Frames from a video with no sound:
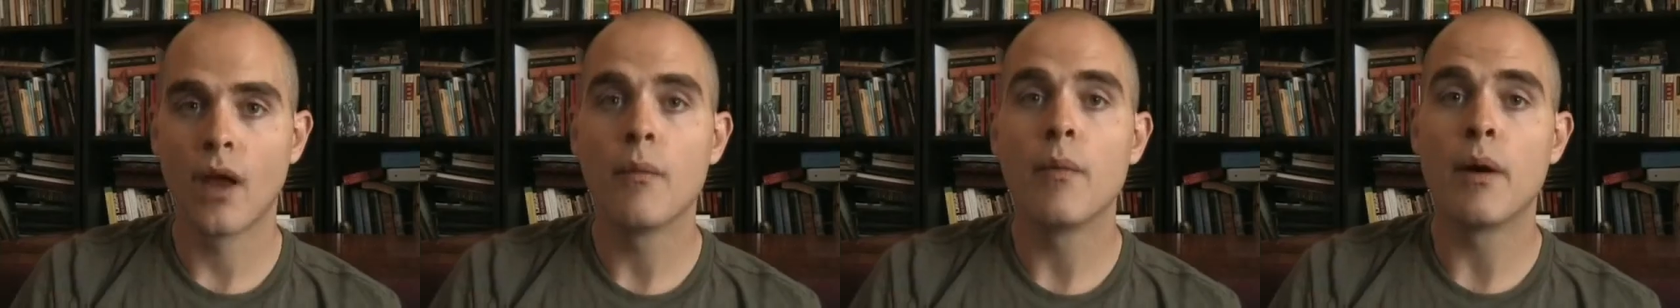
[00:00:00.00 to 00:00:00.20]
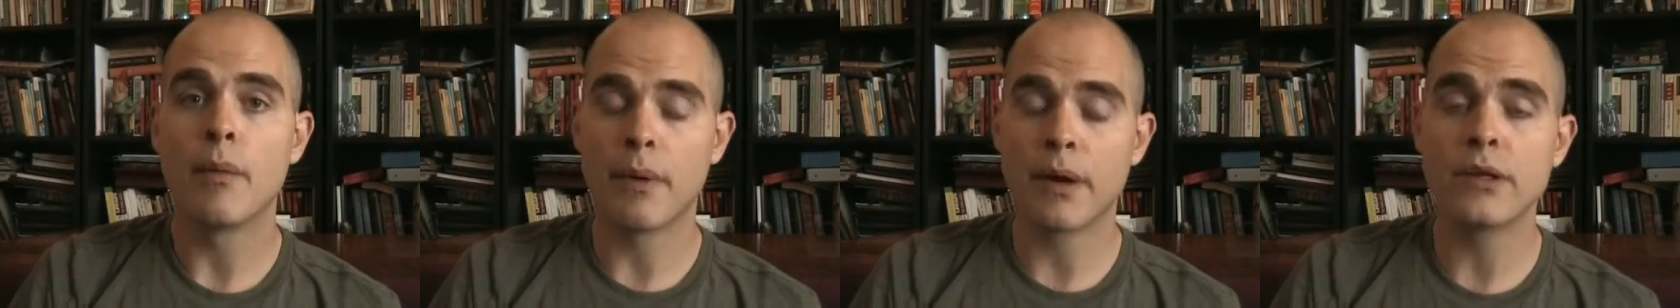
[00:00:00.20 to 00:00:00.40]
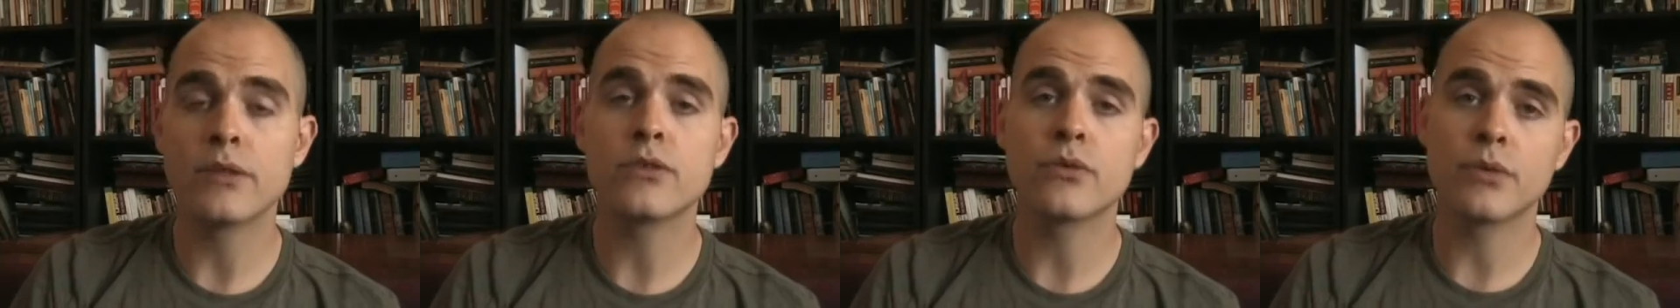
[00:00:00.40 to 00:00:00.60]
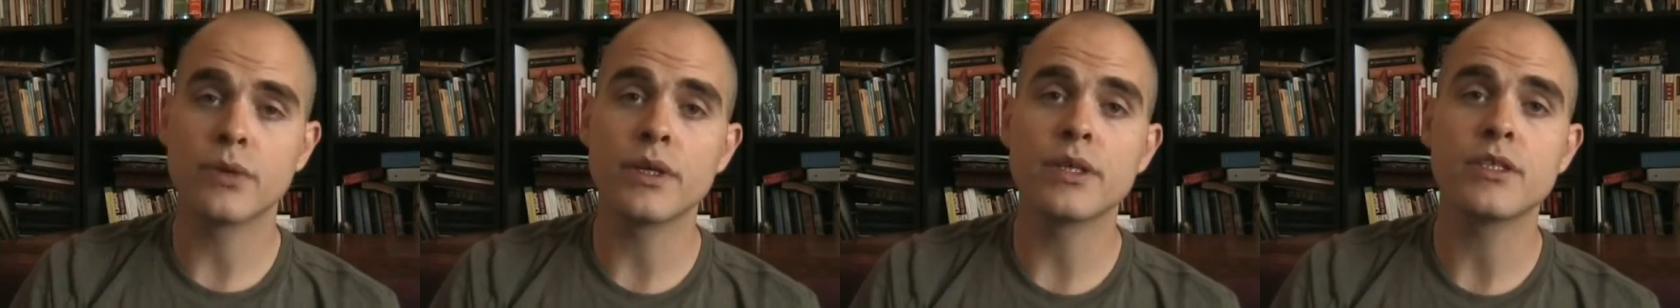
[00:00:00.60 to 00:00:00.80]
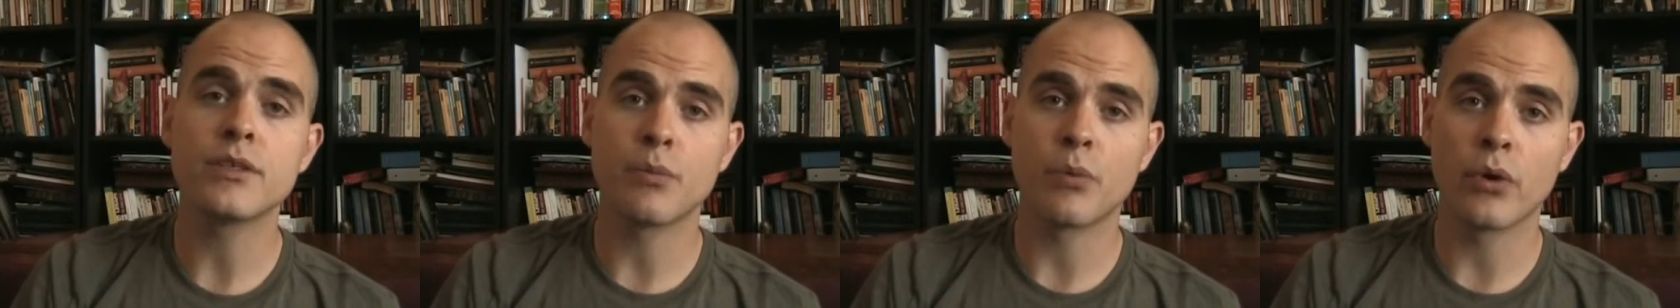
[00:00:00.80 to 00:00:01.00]
My parents are
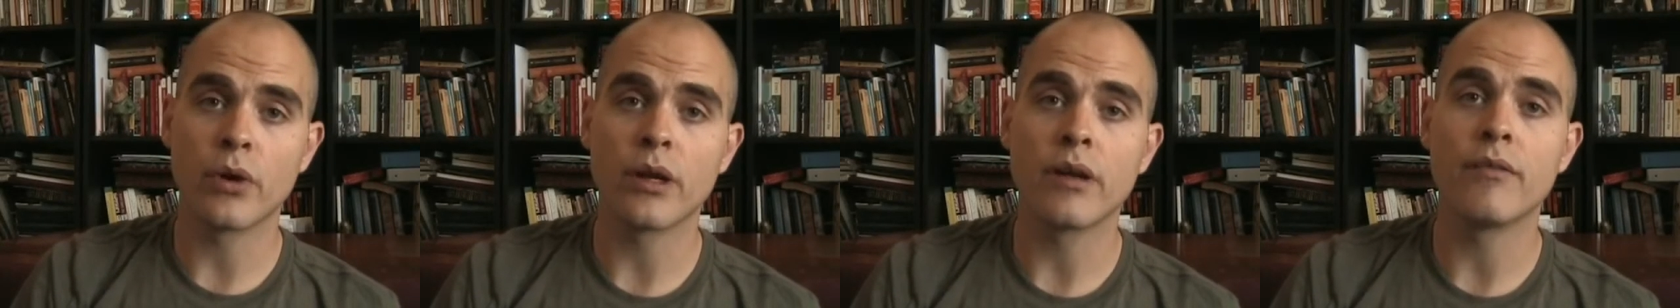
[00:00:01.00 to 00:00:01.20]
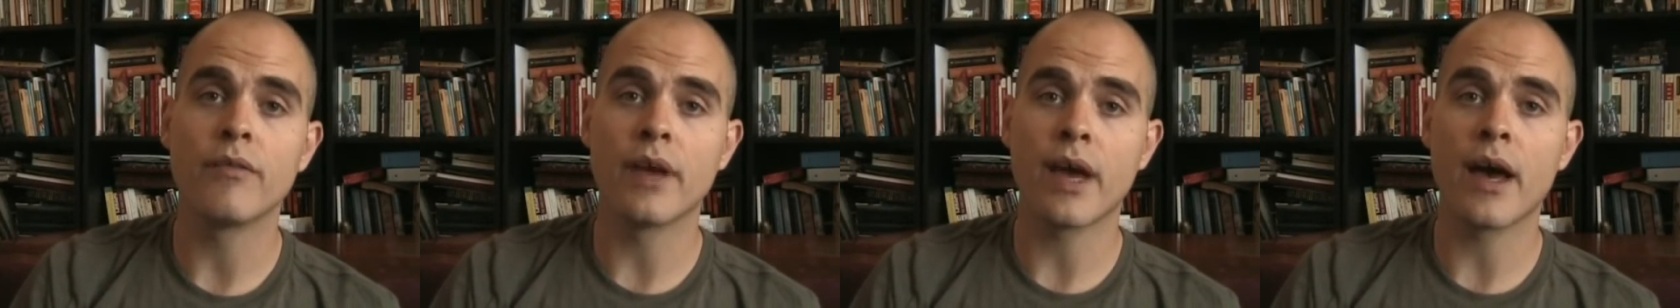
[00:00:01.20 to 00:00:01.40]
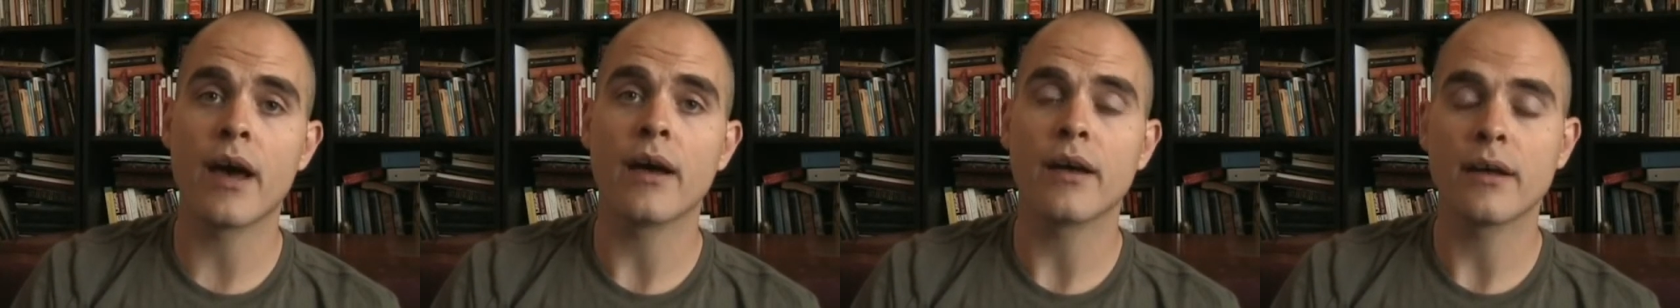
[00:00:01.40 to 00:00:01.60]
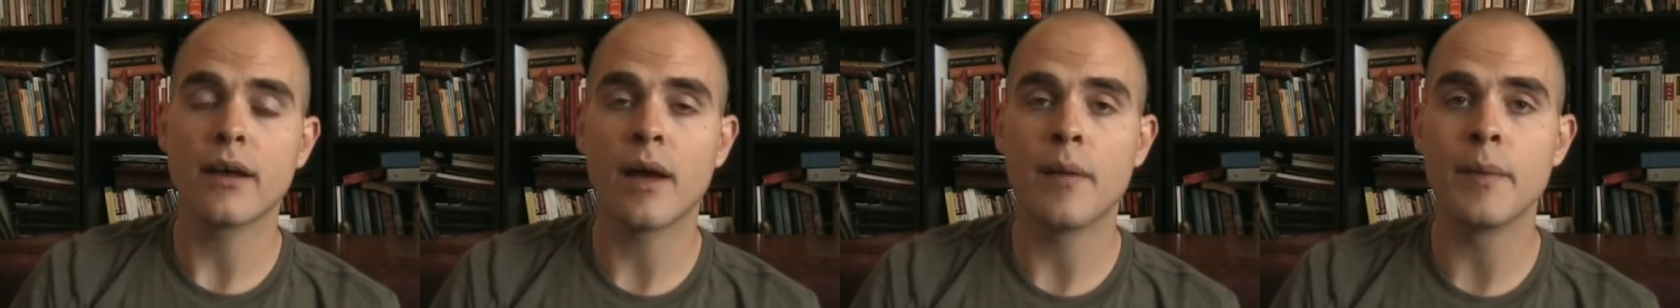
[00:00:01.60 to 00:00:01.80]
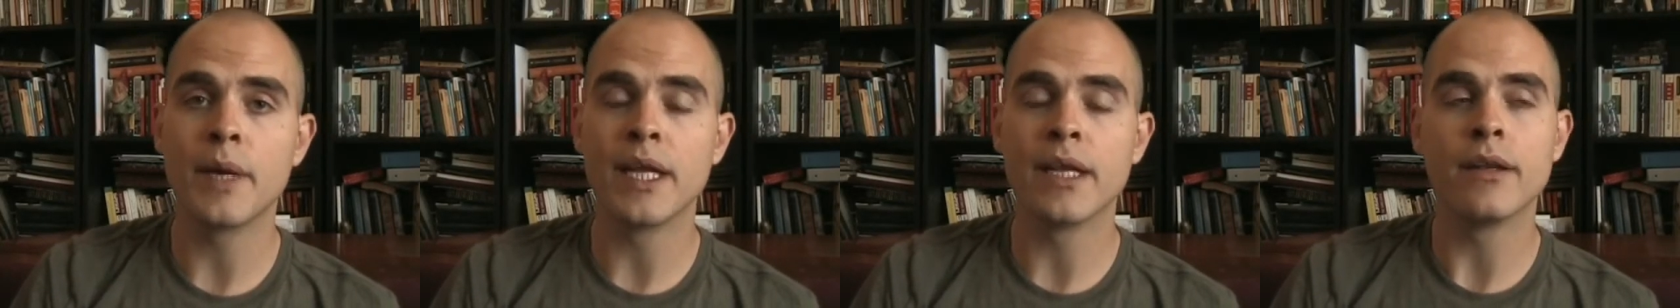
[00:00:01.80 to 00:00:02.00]
really supportive, yeah.
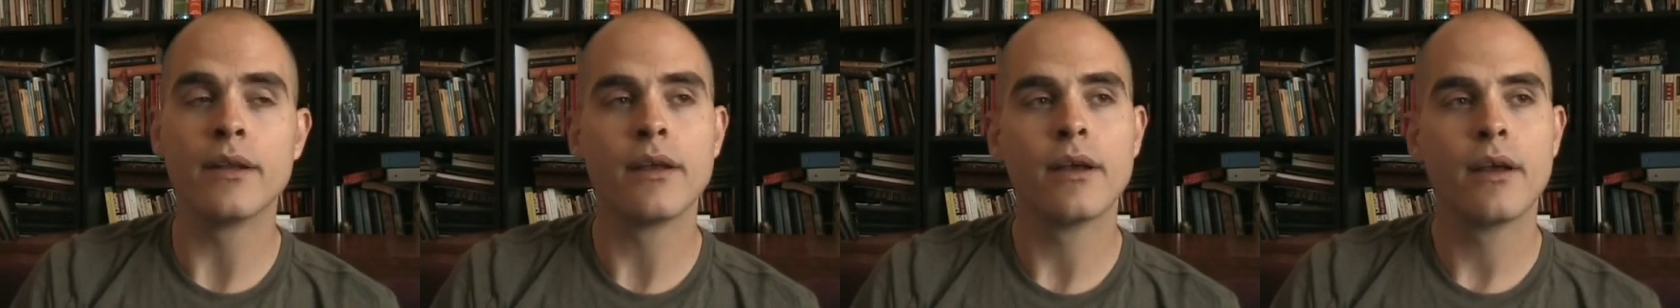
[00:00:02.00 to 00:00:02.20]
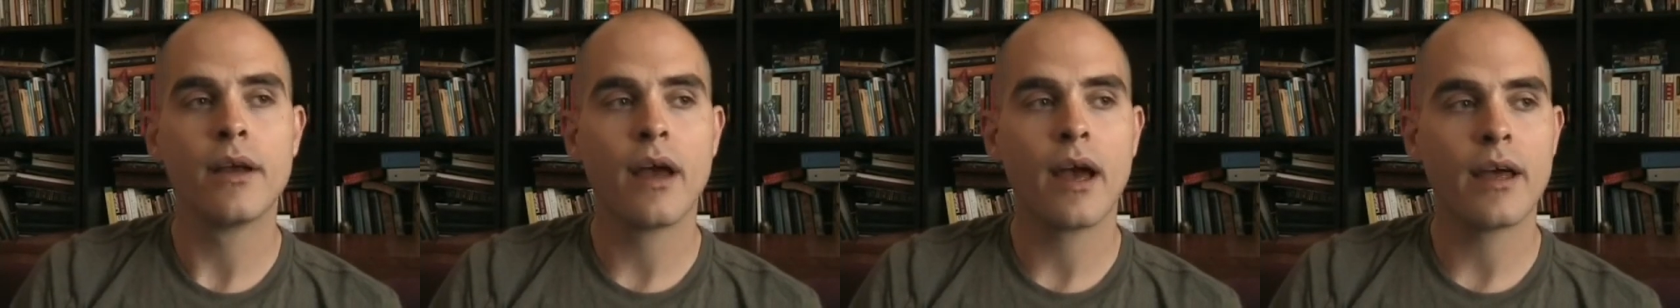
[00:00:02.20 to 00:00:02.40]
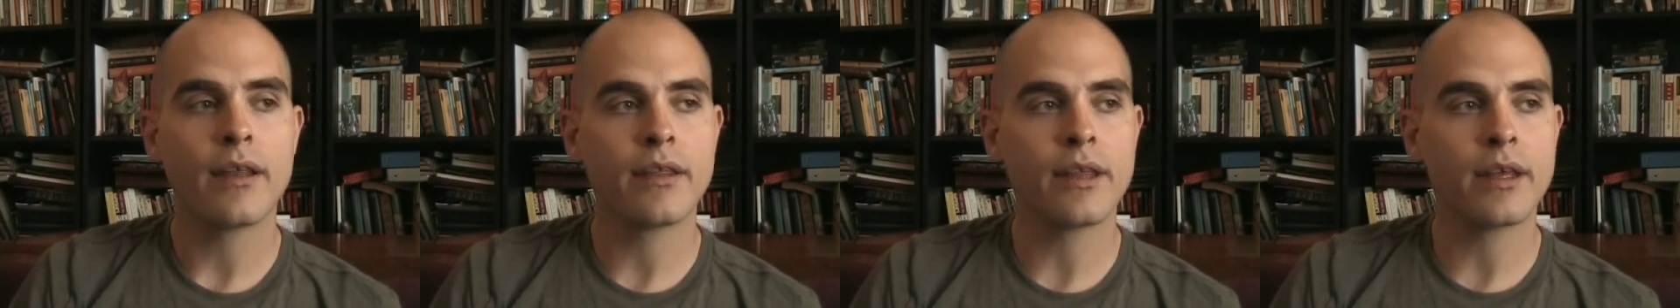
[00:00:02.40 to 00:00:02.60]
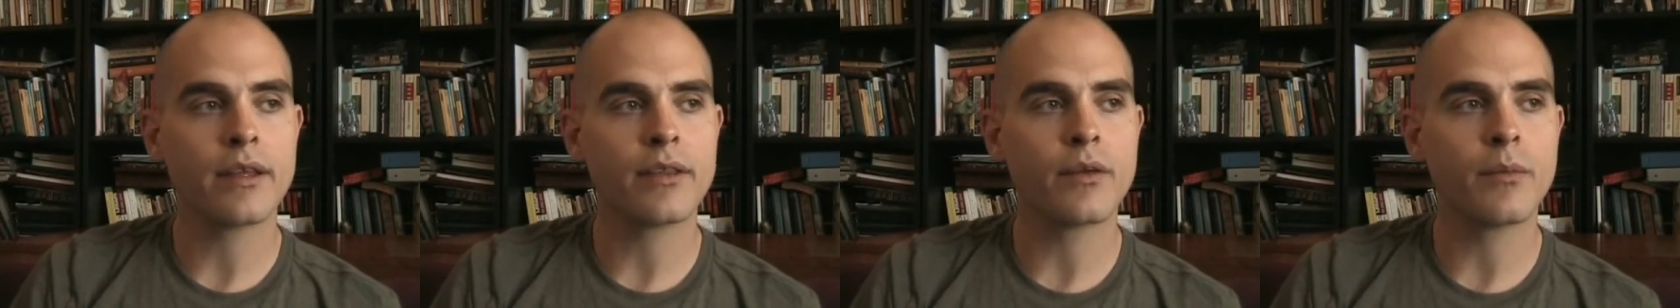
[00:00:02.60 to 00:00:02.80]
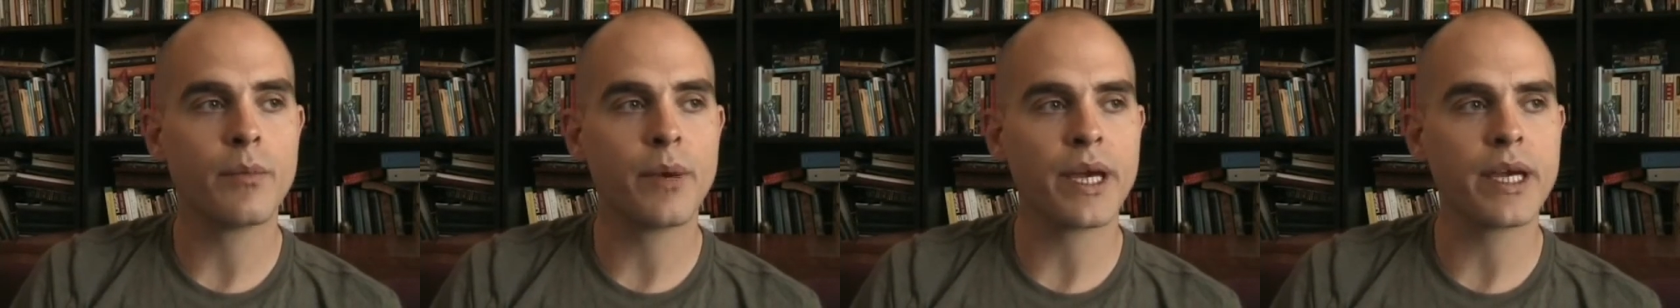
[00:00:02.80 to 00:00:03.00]
I mean, I think
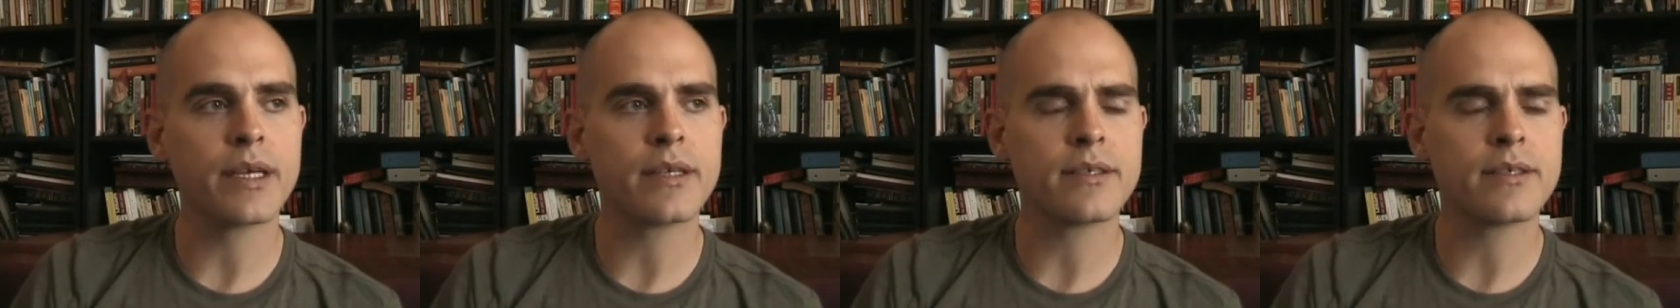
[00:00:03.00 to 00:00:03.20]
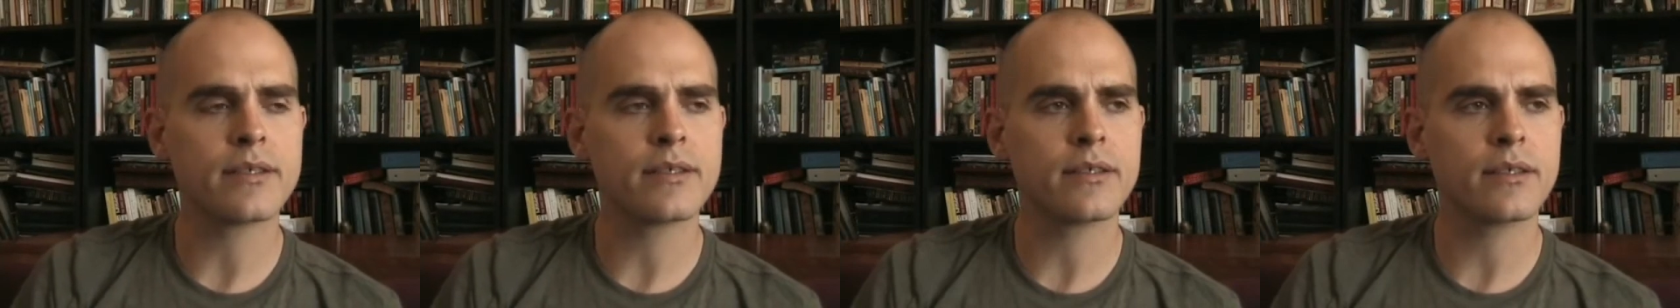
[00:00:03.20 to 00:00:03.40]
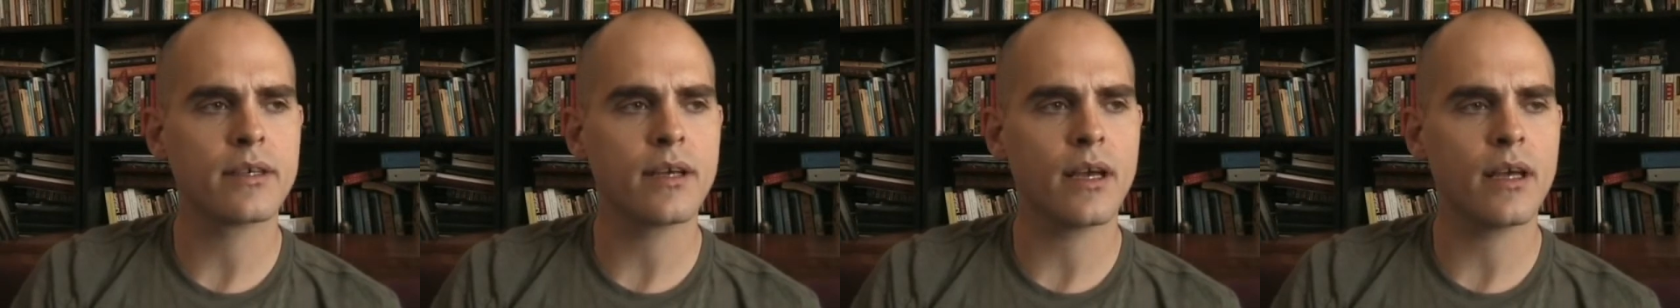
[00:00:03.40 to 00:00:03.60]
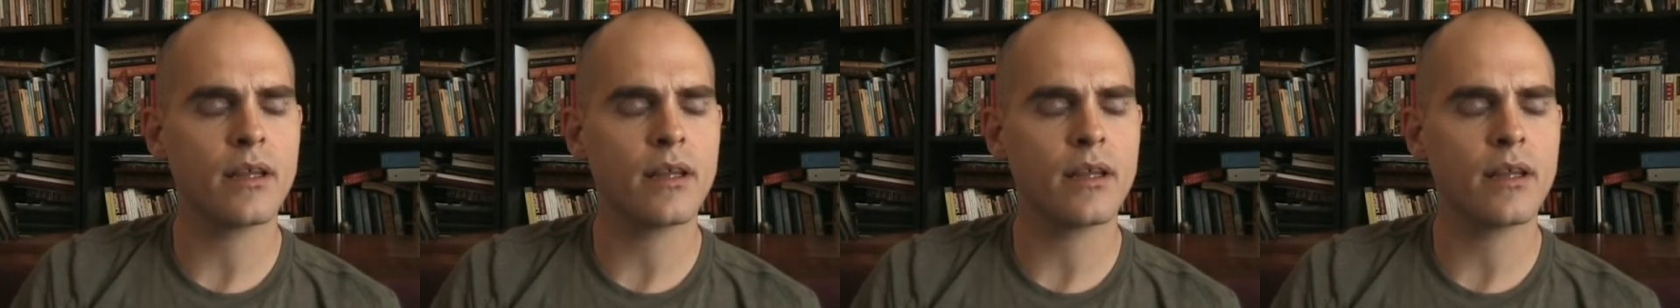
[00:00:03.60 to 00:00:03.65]
the biggest